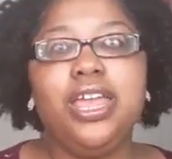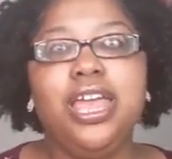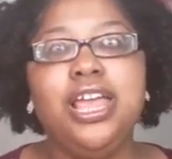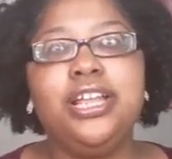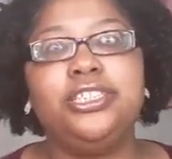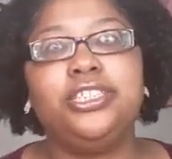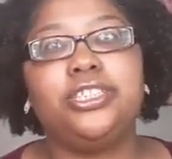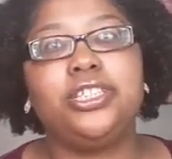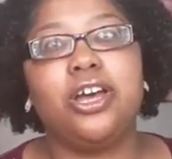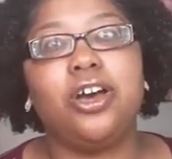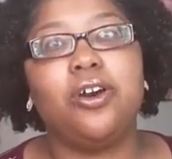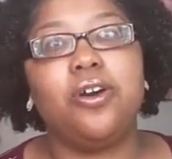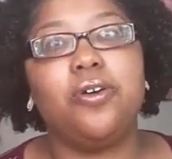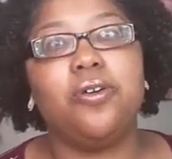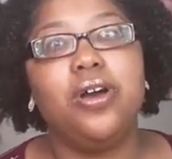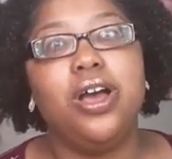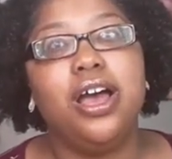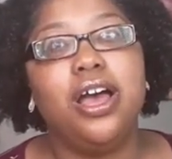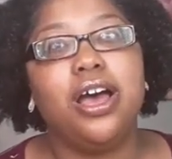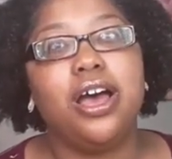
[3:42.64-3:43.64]
And
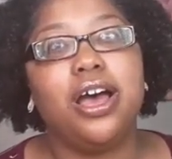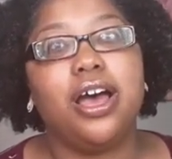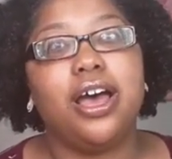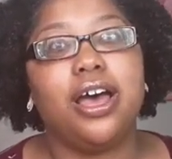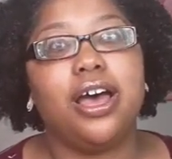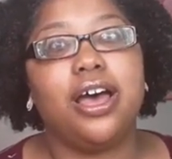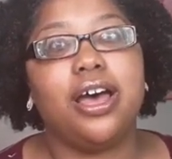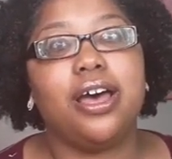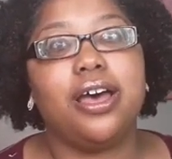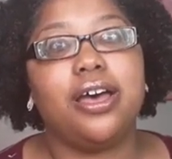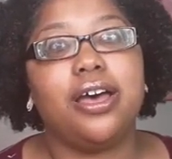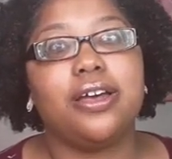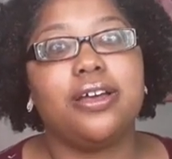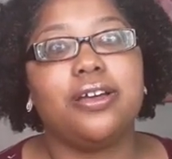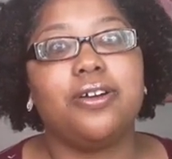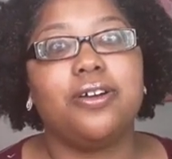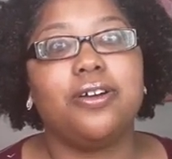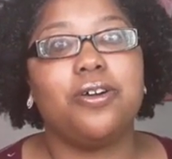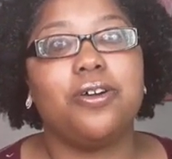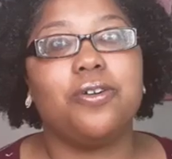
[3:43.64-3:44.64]
so, uh,
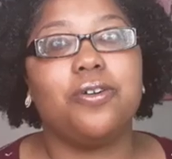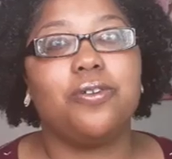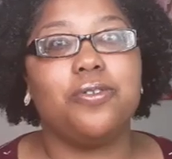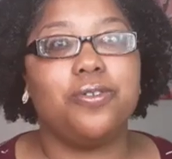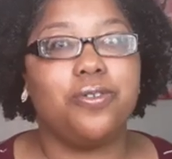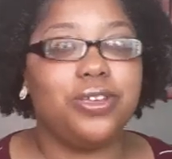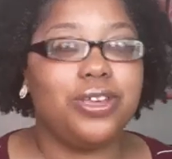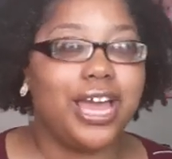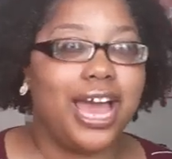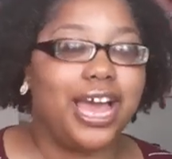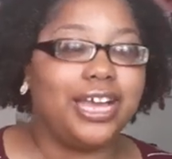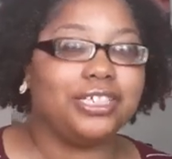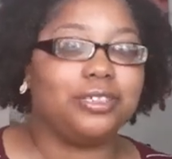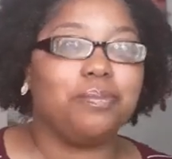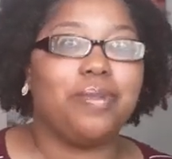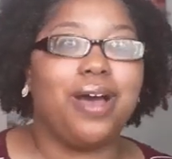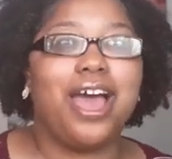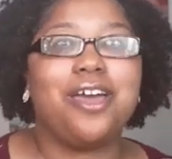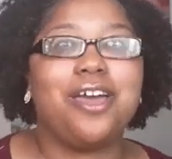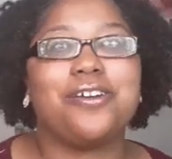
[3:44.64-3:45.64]
oh, you
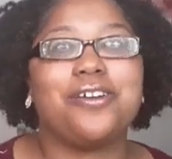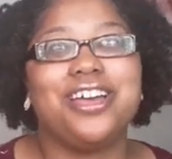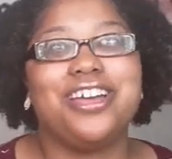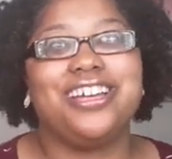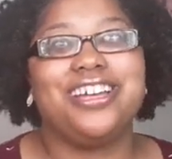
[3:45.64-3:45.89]
guys, my.